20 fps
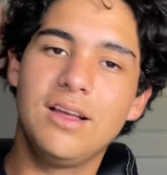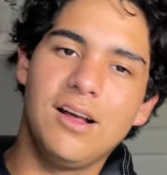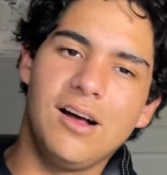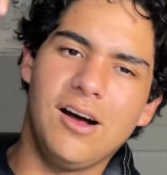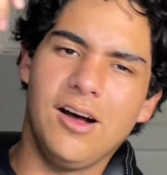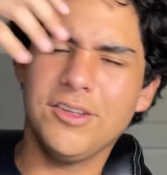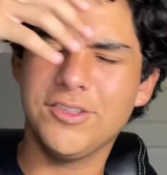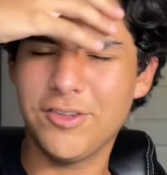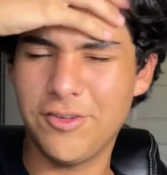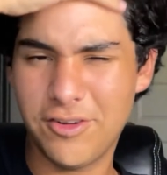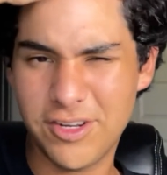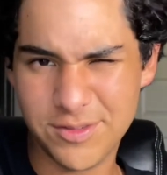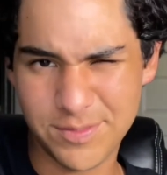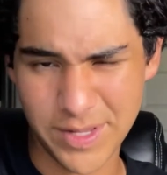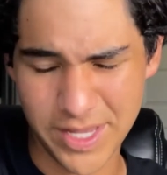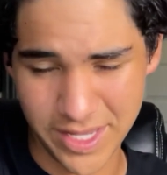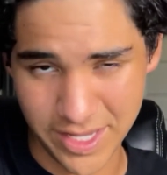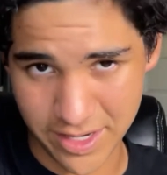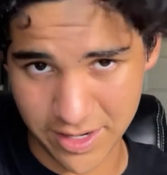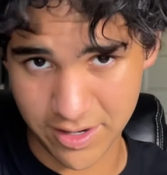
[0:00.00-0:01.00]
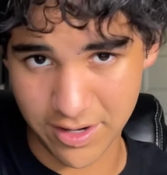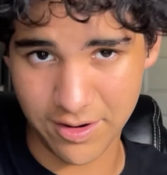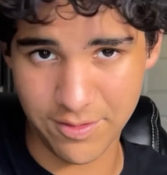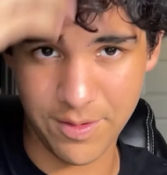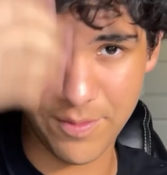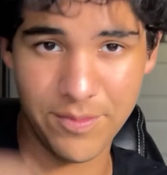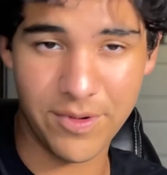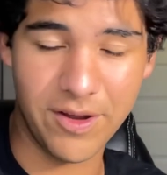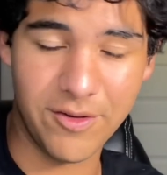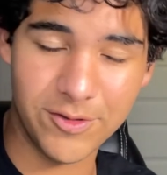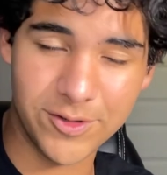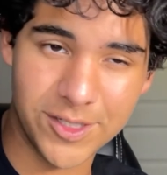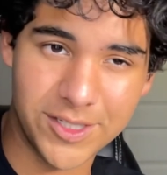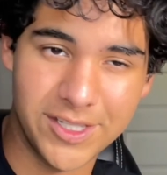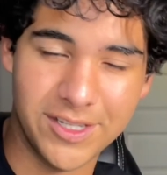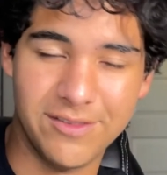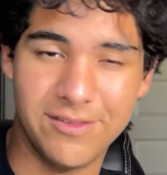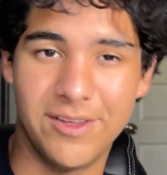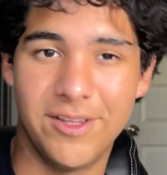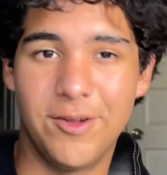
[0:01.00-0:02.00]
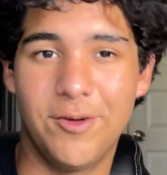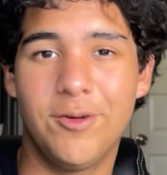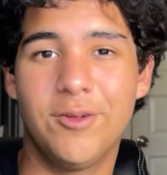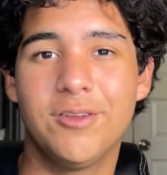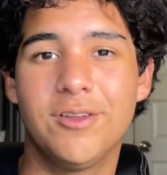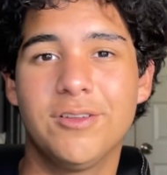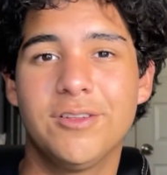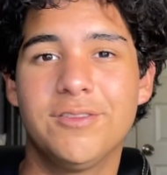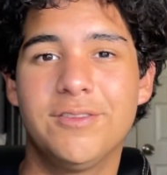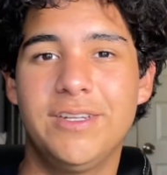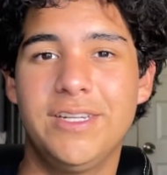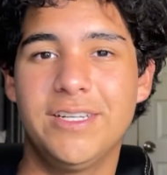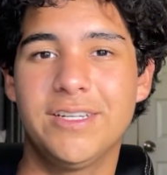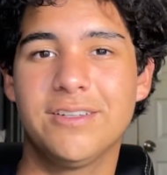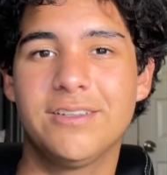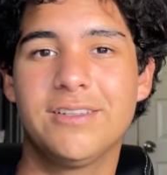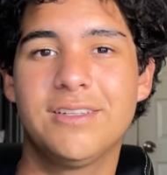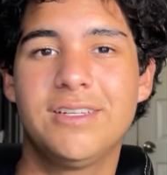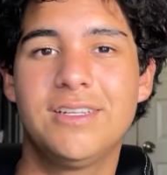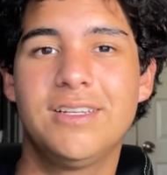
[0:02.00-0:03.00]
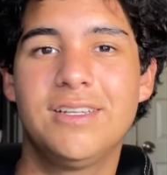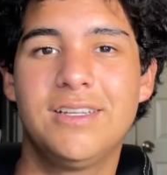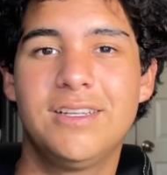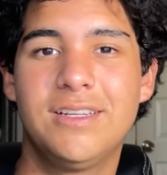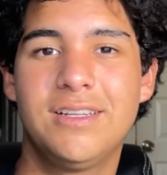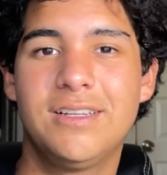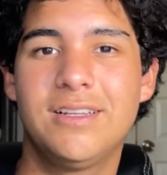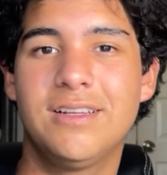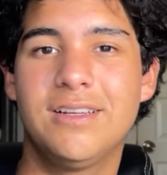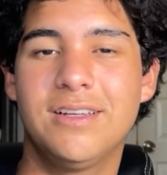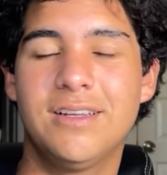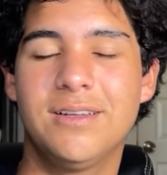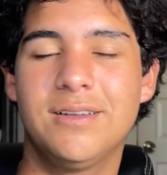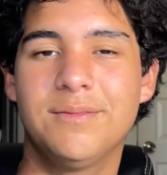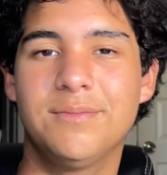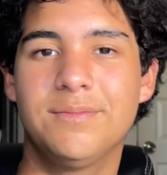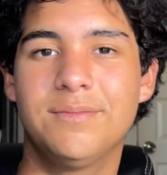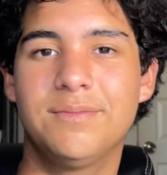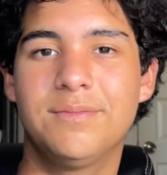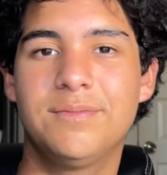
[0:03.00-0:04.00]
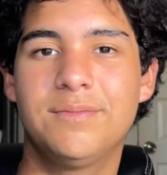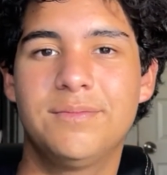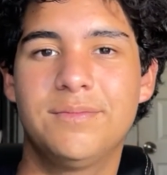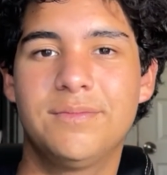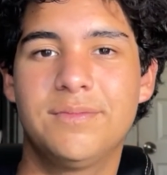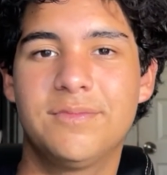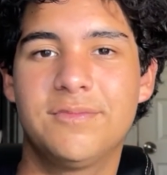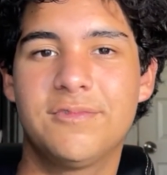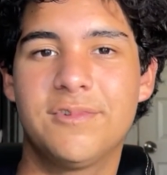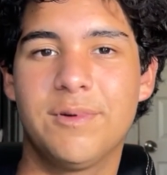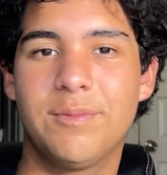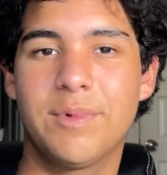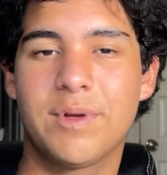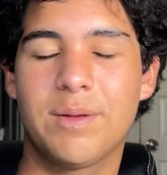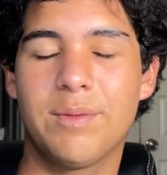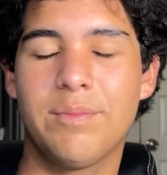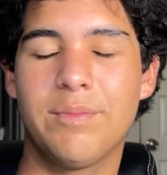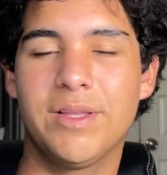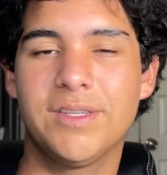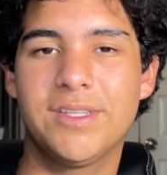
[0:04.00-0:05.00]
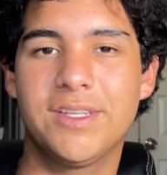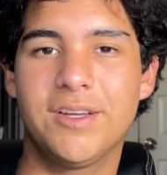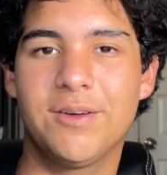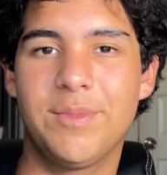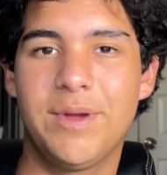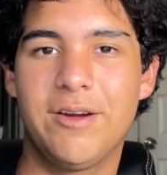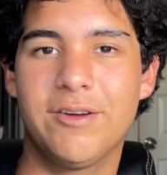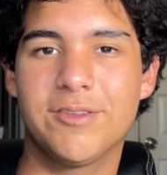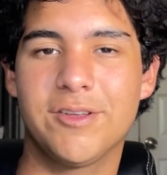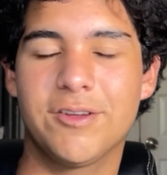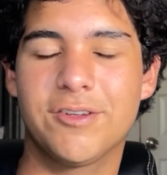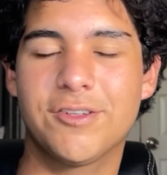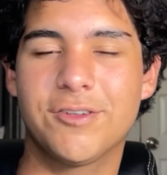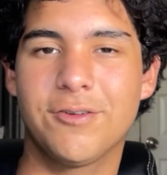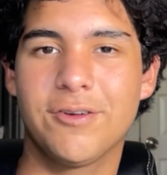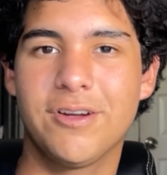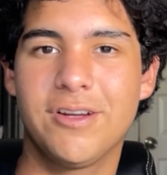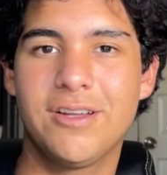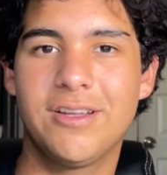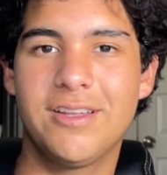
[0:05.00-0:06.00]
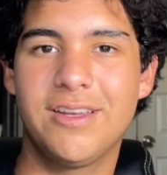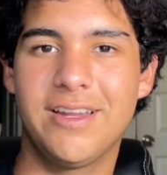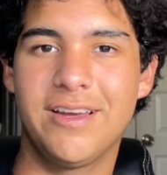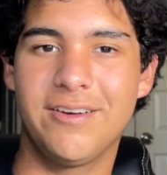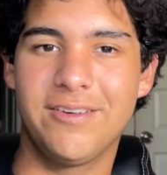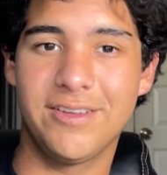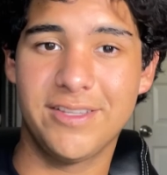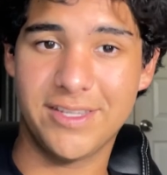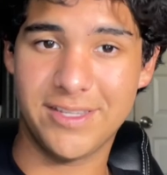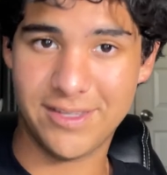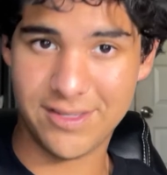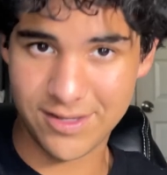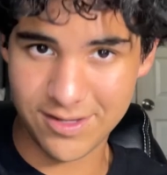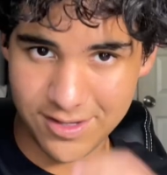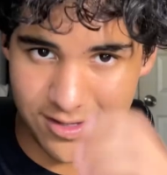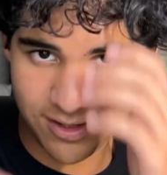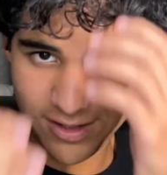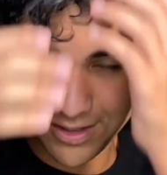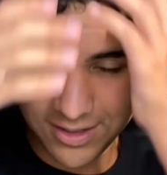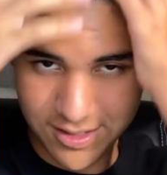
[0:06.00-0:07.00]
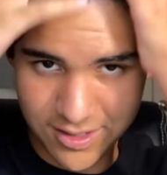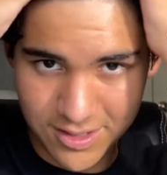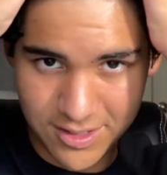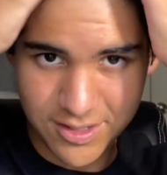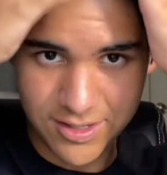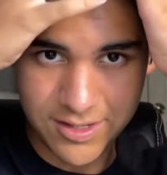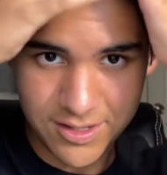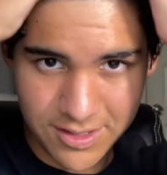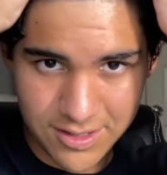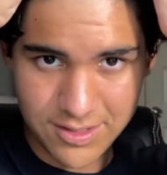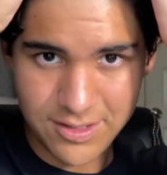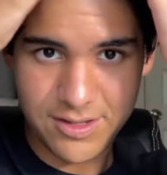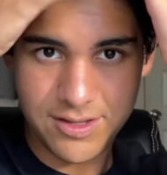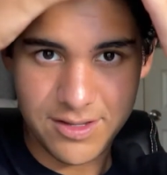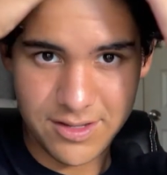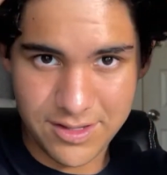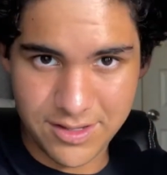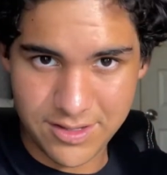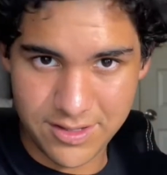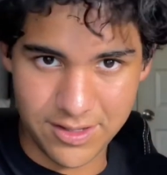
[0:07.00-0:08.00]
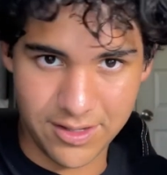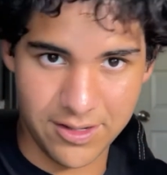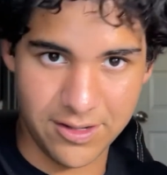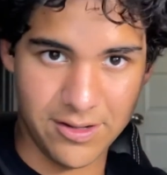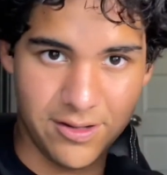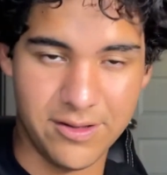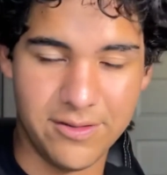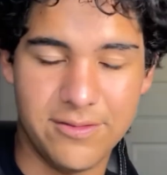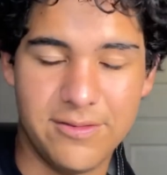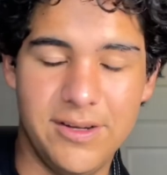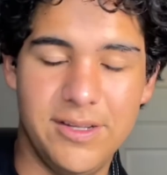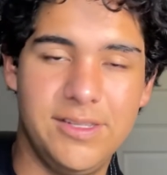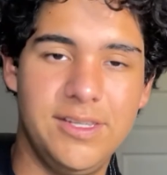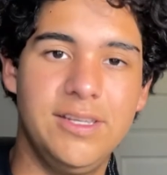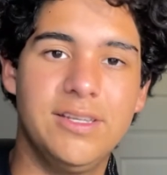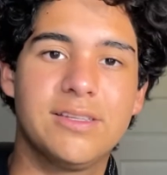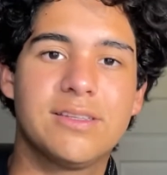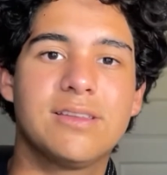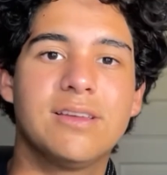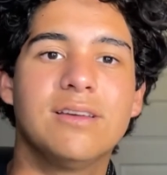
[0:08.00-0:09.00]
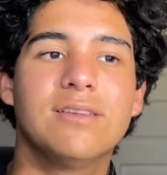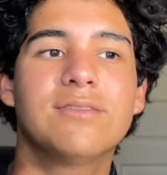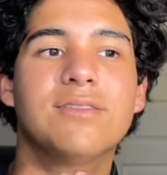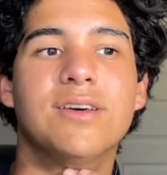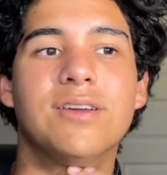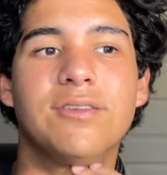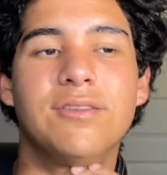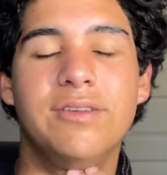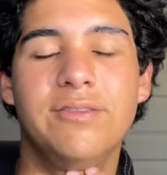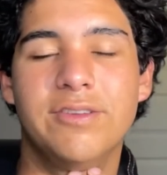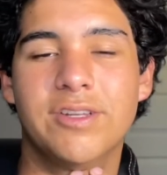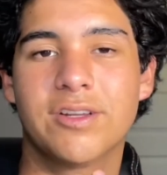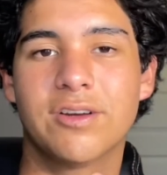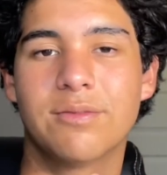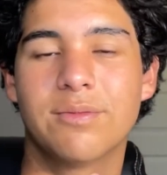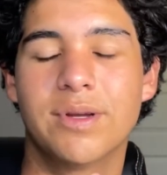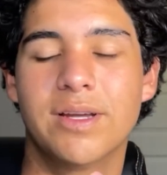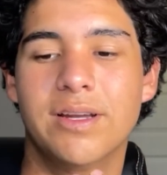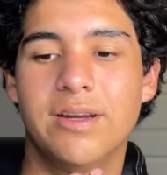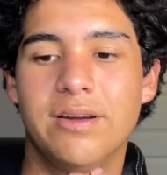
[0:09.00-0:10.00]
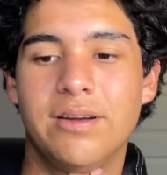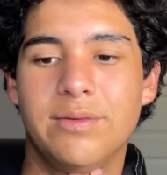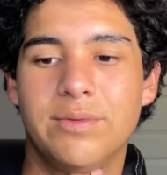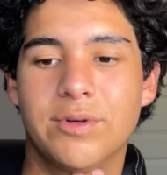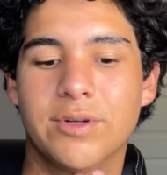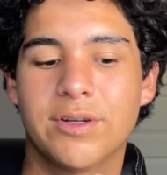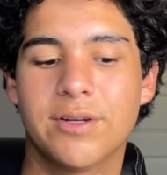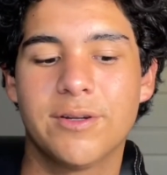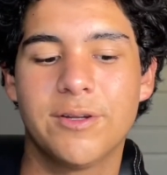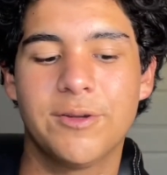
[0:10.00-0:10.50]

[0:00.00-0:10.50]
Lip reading: Also, that's my hair. I remember I was watching an old video from a couple months ago. My hair's all short. Now it's all frizzy and stuff. I don't even comb my hair anymore.